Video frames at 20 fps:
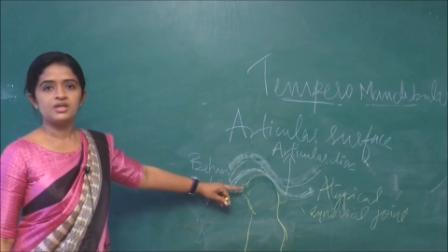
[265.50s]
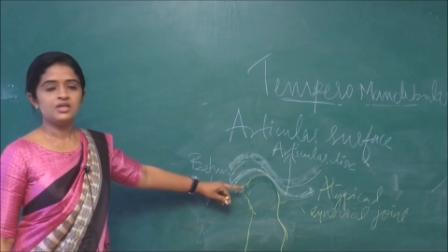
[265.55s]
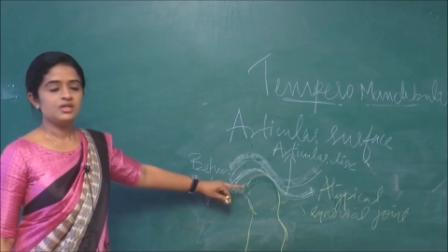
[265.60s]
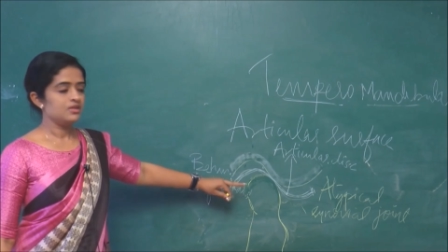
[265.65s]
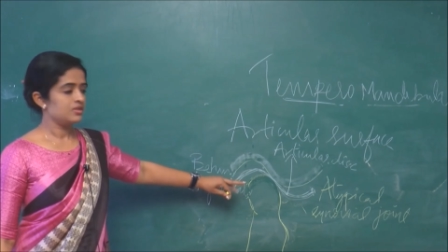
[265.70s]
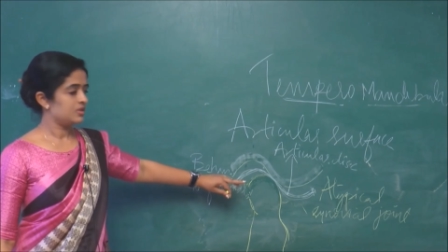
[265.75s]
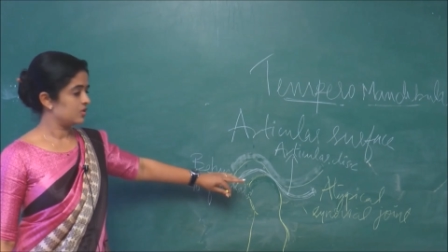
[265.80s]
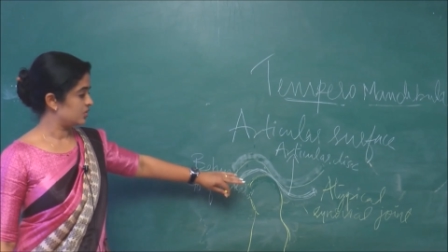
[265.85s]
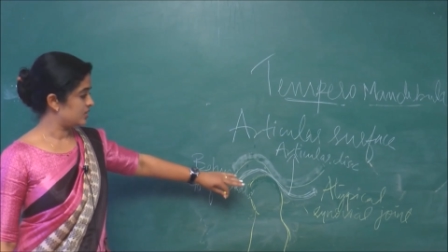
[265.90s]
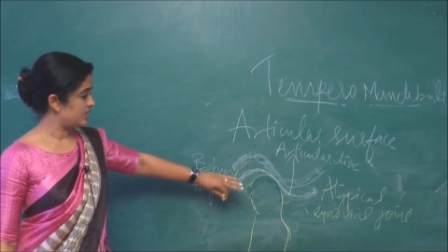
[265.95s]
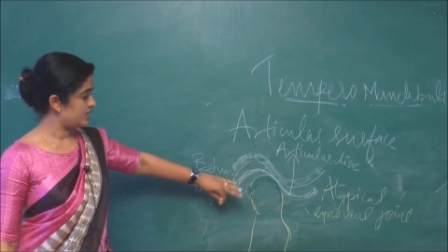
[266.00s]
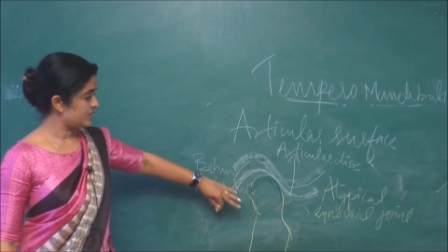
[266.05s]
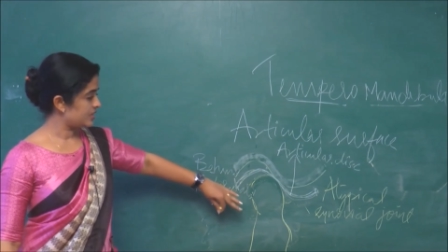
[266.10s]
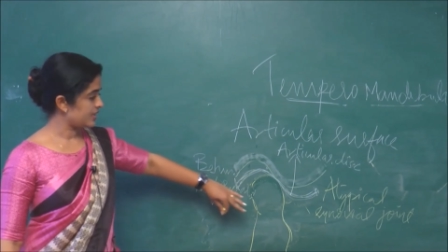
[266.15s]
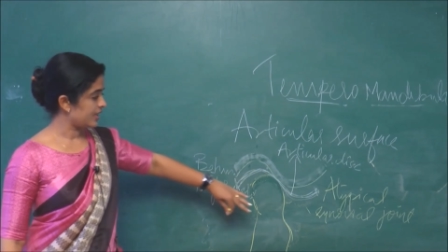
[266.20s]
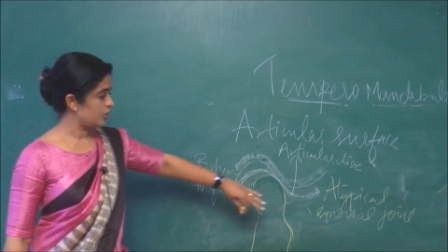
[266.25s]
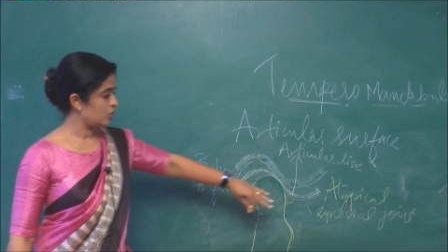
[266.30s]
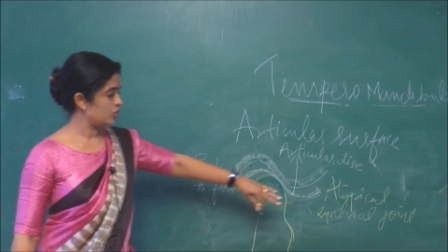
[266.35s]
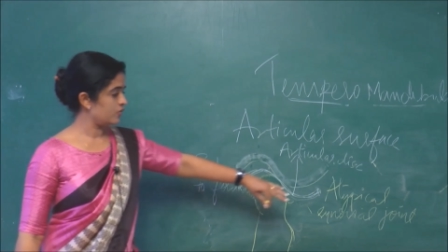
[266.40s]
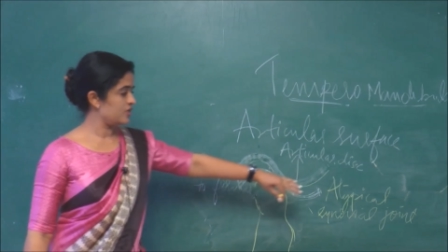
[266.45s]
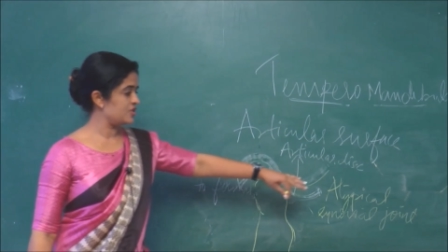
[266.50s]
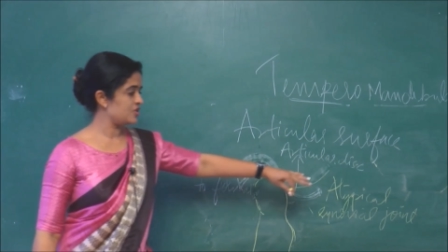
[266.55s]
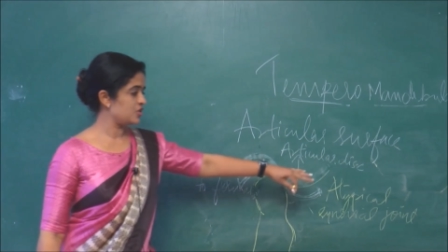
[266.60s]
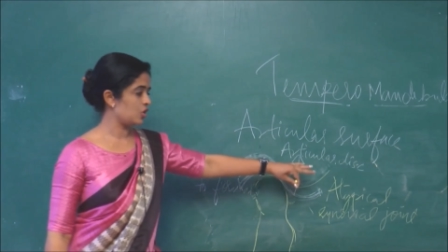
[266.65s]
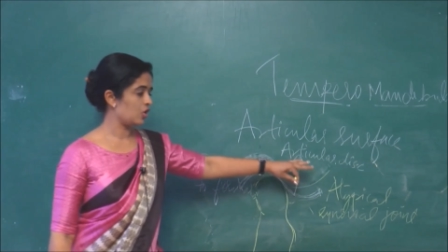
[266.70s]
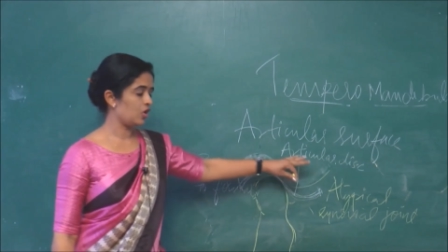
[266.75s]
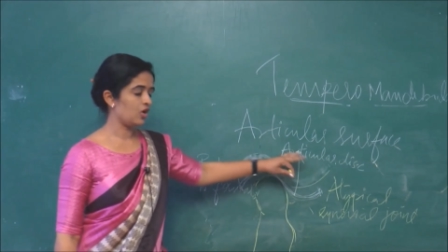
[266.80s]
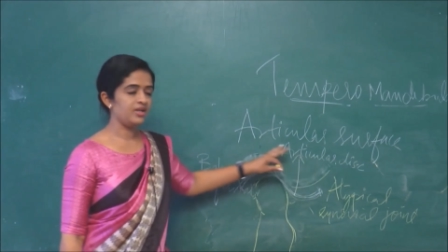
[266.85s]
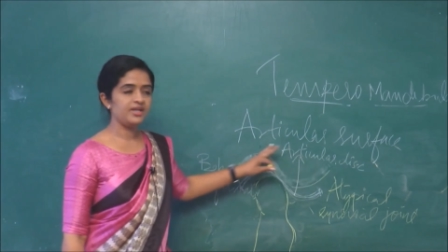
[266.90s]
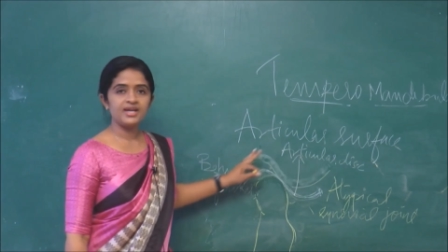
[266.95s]
So, this synovial
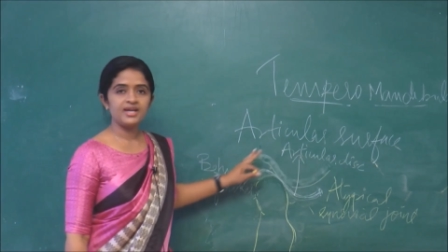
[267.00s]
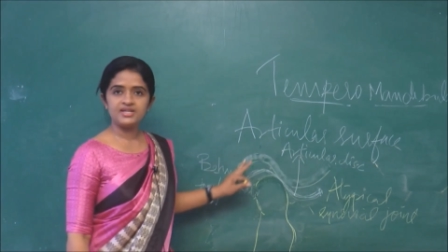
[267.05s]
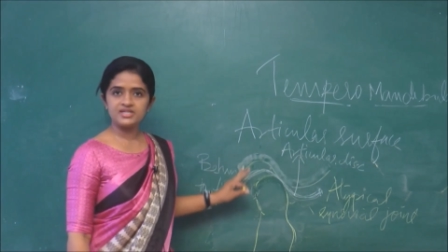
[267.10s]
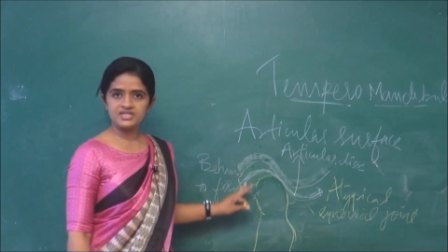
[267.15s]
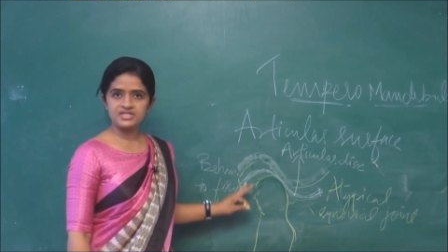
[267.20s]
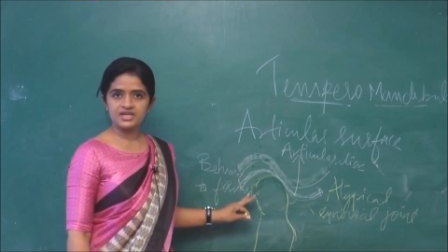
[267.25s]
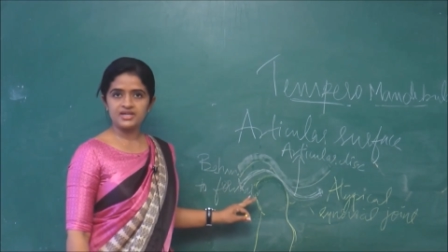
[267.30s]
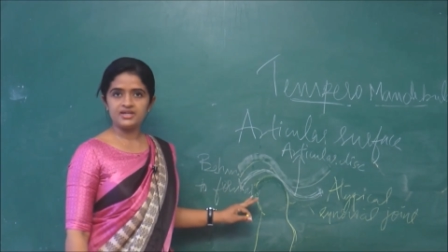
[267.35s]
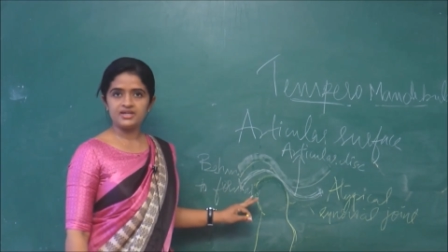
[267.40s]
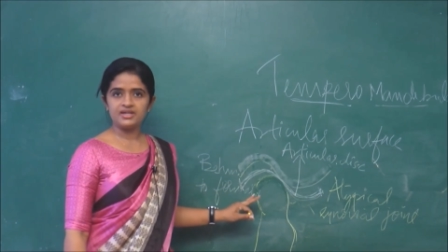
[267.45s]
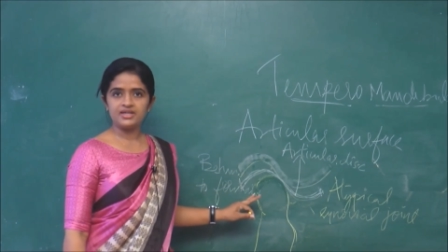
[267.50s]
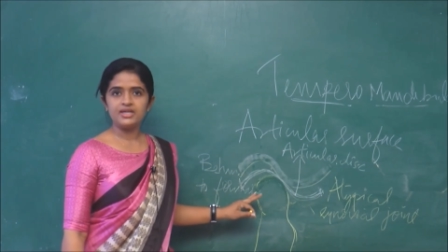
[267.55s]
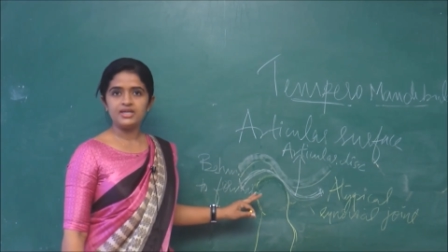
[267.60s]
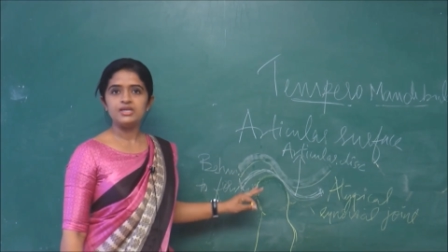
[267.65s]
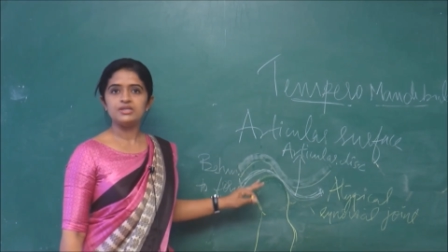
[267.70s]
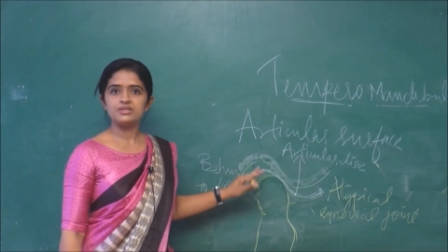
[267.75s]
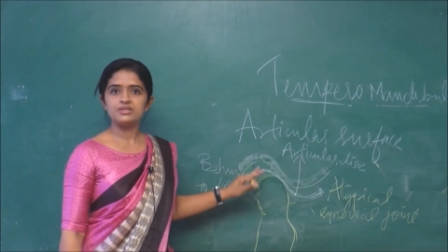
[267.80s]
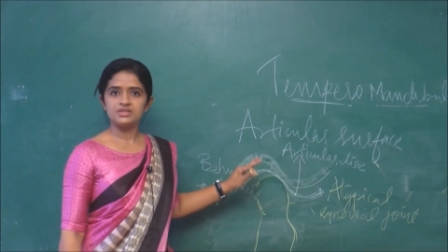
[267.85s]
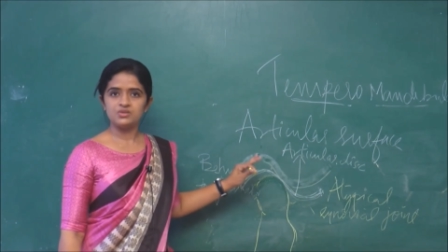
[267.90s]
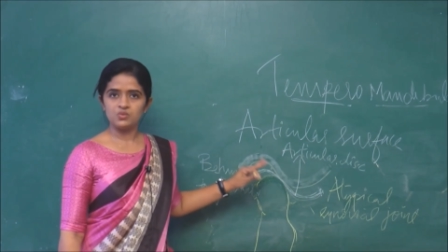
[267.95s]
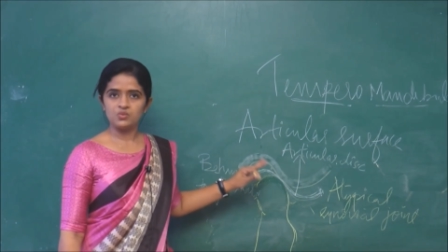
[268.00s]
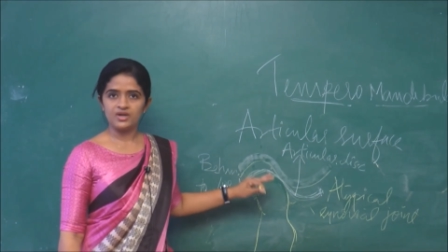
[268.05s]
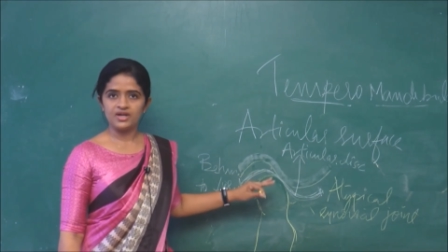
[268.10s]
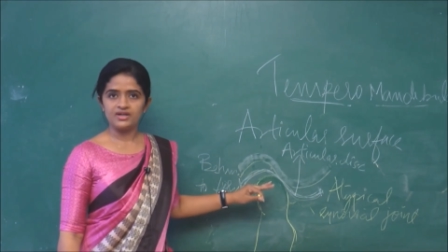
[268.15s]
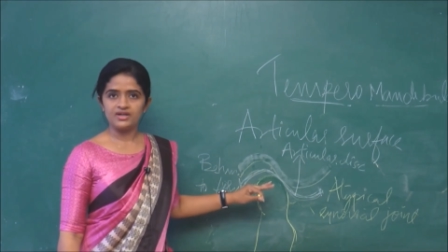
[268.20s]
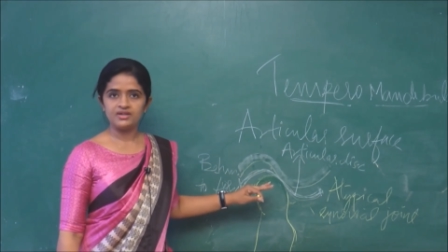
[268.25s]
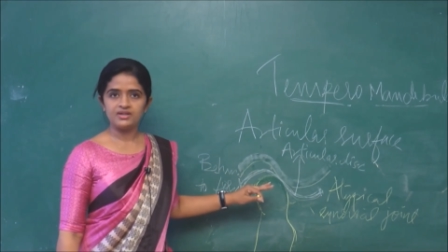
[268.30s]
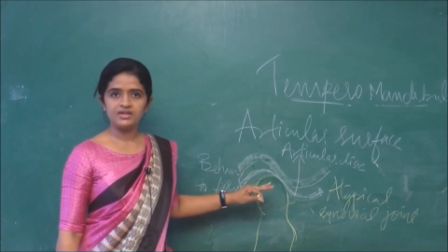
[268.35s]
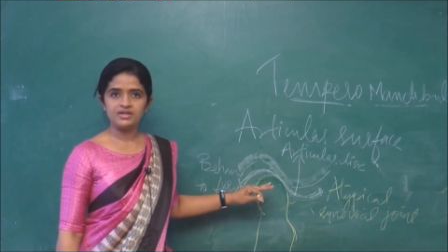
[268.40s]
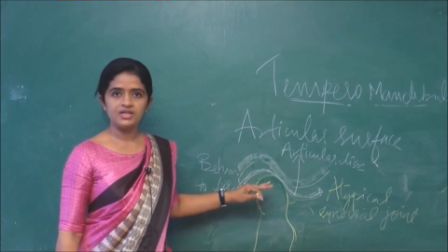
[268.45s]
joint entirely is
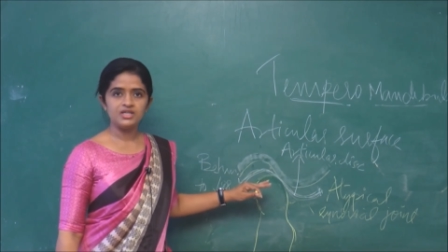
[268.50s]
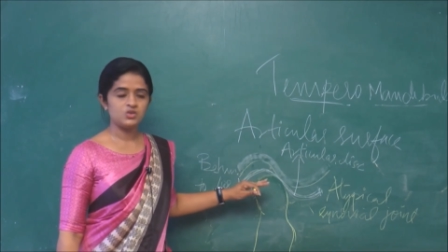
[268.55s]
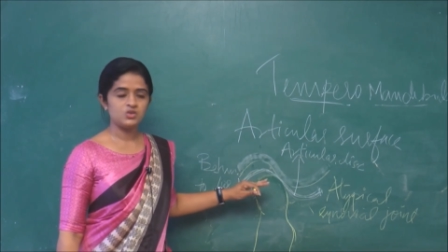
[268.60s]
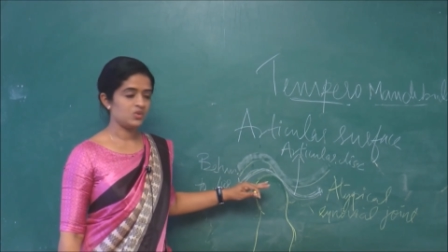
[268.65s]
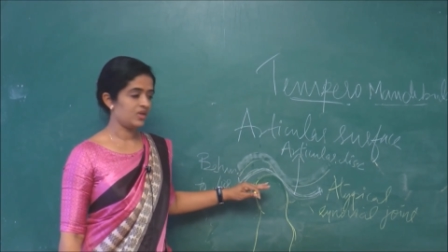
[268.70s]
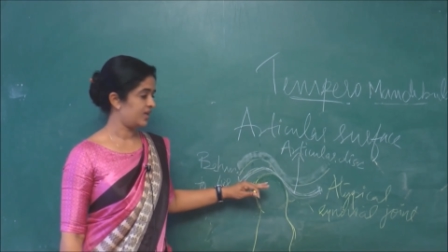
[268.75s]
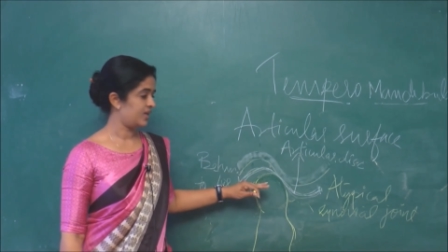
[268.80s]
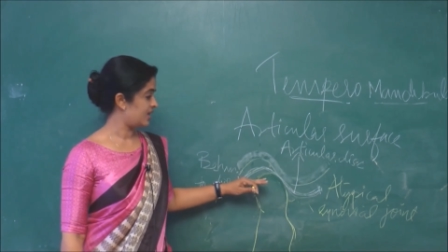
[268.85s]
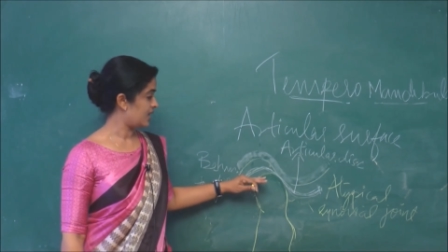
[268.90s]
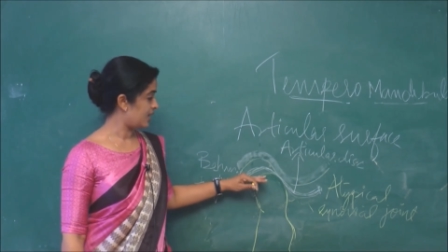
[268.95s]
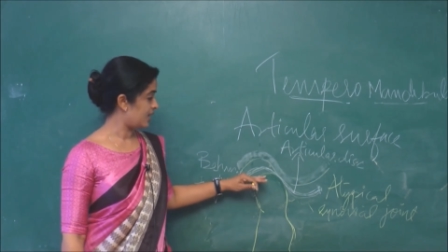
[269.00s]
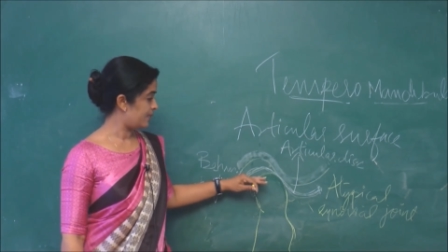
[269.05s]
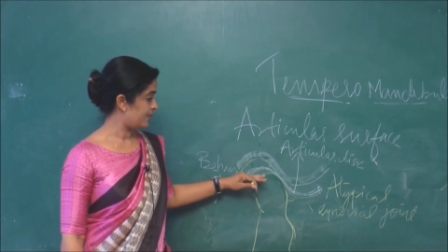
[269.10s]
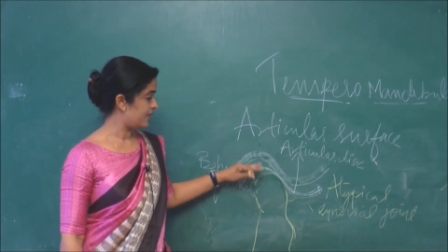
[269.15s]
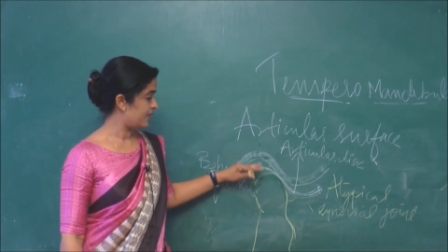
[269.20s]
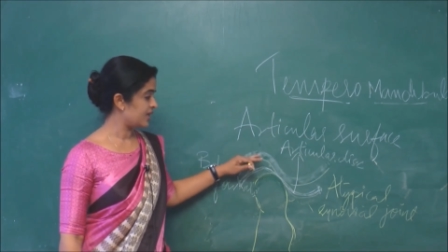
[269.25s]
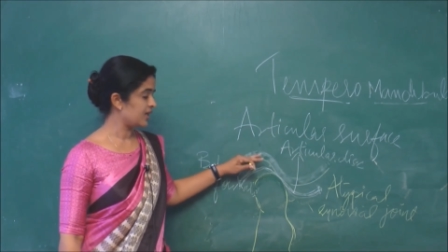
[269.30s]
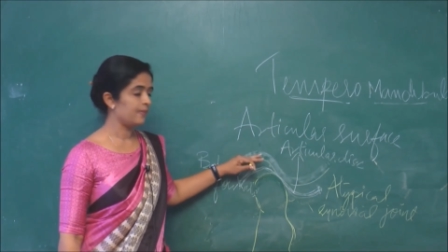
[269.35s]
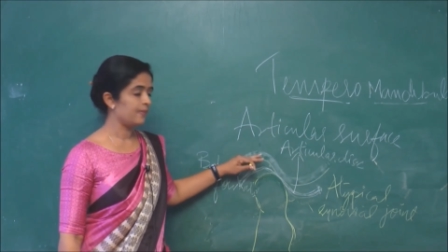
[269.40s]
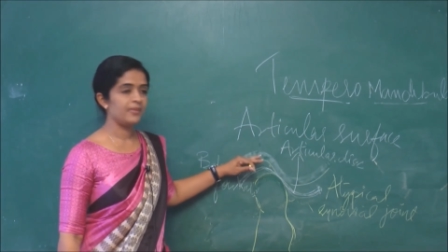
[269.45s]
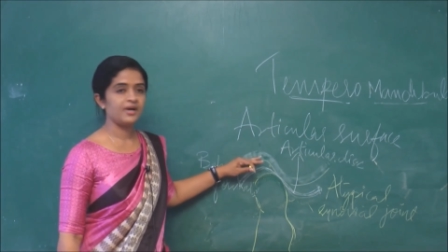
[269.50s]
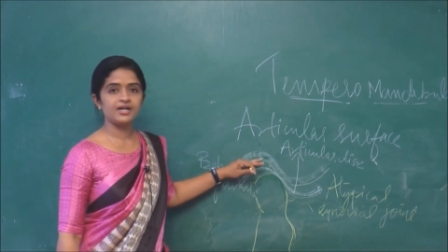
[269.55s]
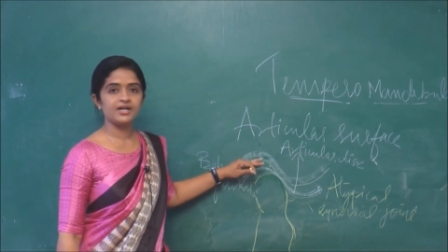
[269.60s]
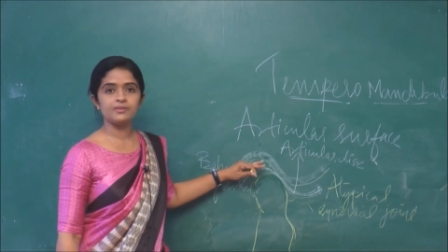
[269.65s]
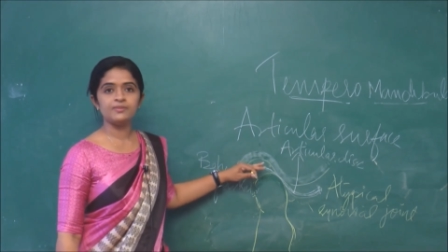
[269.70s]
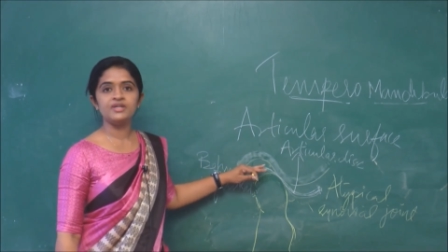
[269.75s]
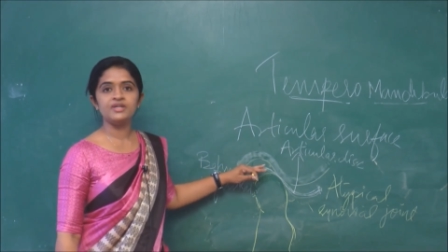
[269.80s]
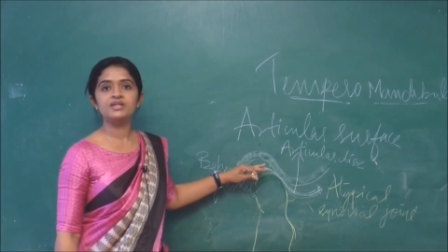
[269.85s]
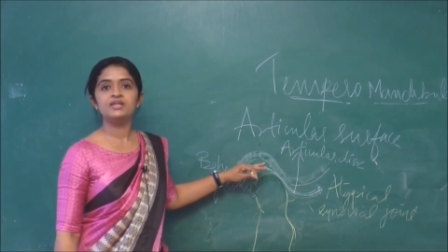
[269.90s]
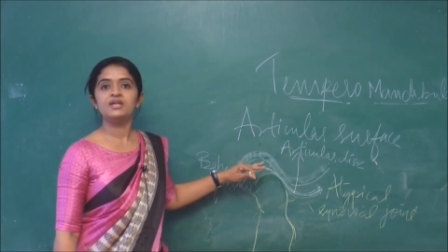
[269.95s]
divided into an upper
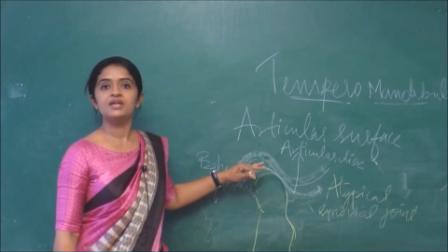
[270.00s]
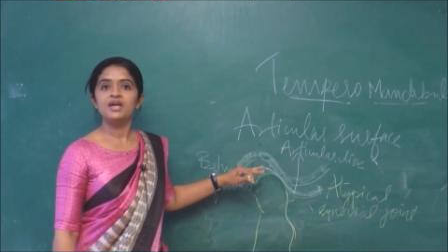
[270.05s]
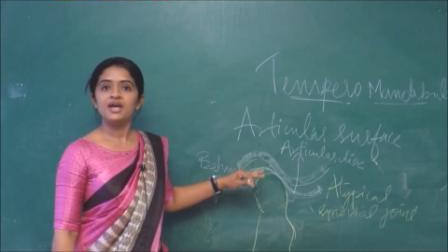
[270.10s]
compartment